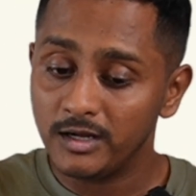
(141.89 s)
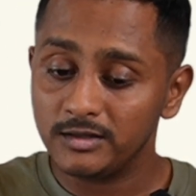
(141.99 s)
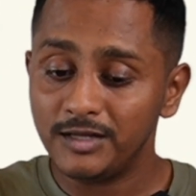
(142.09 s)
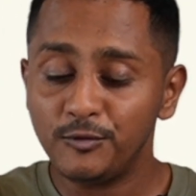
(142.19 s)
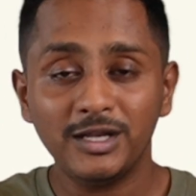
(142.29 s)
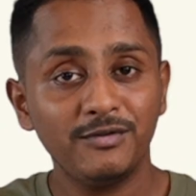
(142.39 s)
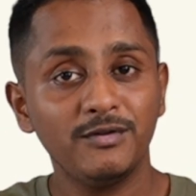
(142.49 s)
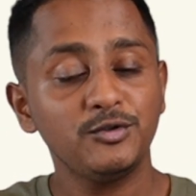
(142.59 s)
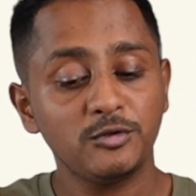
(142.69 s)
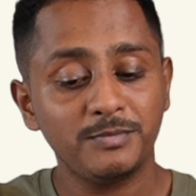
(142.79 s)
Therefore,
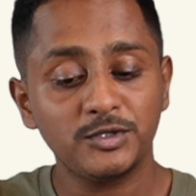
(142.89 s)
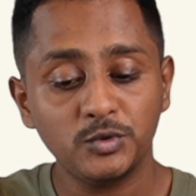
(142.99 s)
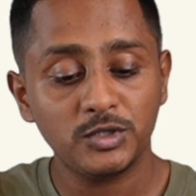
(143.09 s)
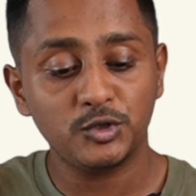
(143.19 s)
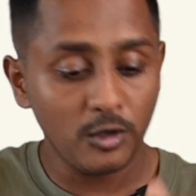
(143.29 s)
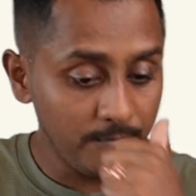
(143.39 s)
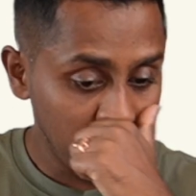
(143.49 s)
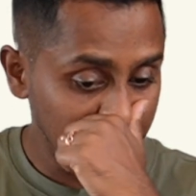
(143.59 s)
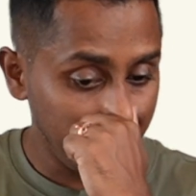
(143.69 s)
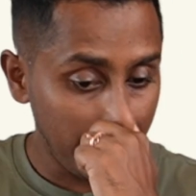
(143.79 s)
everyone should pursue a job
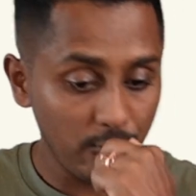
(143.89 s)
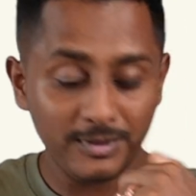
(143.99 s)
they love,